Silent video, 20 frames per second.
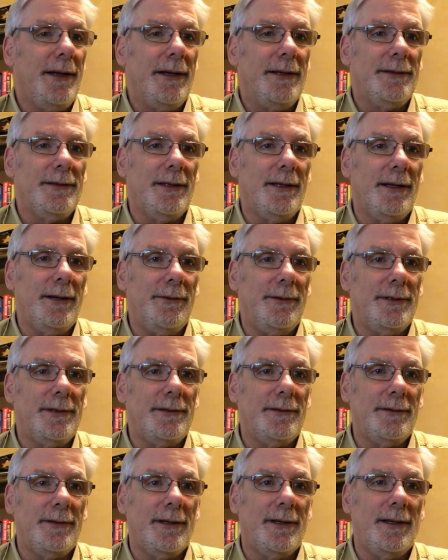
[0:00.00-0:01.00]
I said I
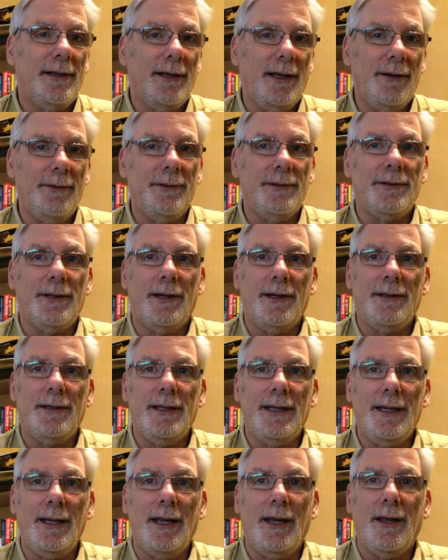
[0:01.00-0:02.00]
was on
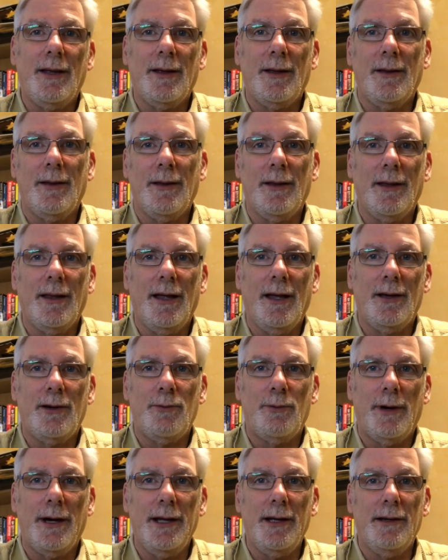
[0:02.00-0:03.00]
the
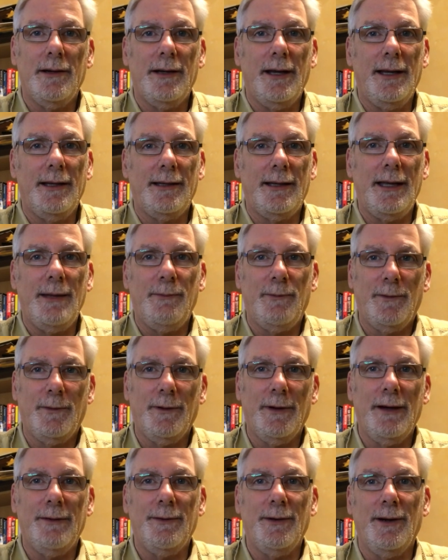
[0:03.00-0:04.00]
acquire and keep
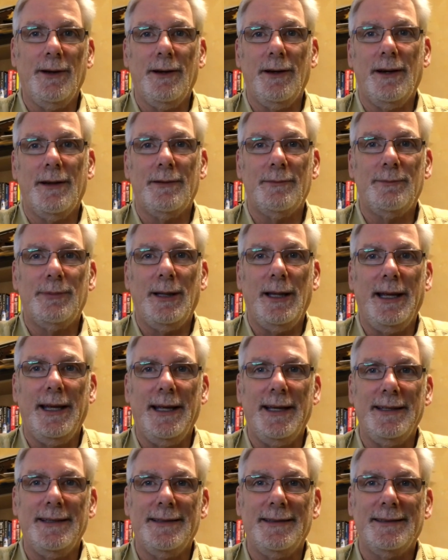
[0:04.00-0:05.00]
forever
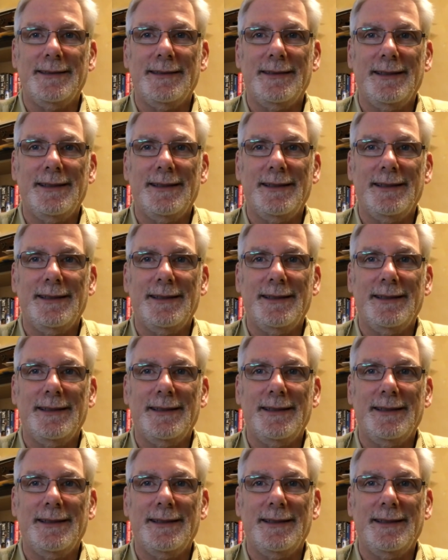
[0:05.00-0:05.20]
plan.